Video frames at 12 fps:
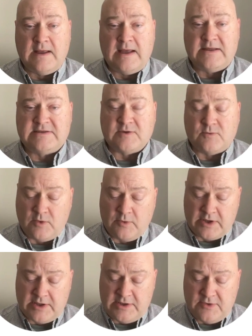And so what we're
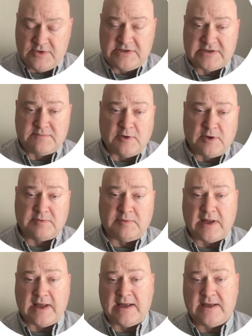going to do is just
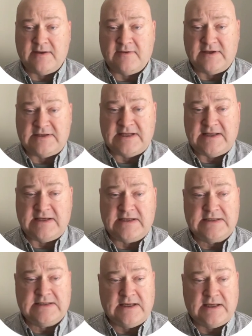multiply the 10,
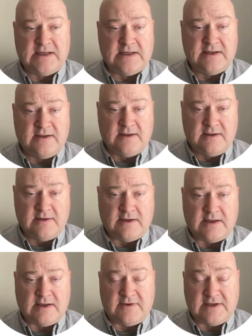
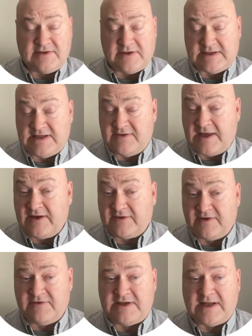uh, get the 10,000
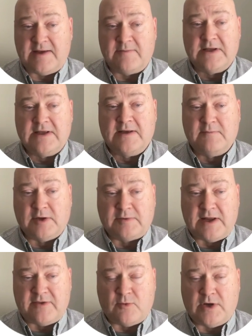every time,
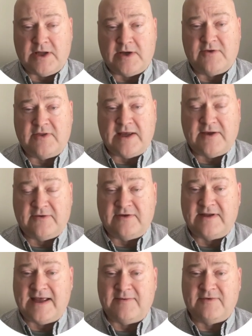multiply the 100,000
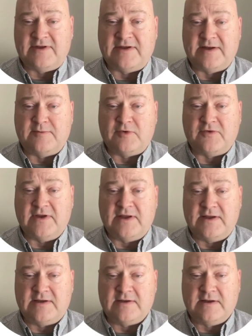times the
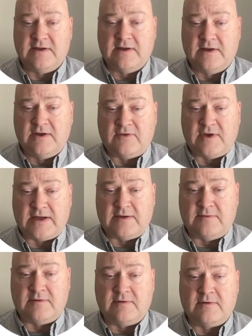10%. So I
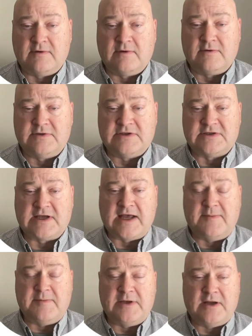can just
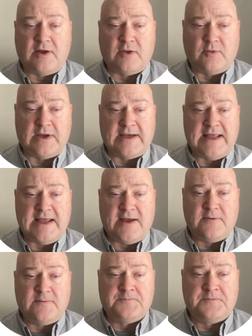copy it all the way
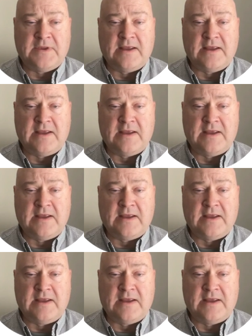down.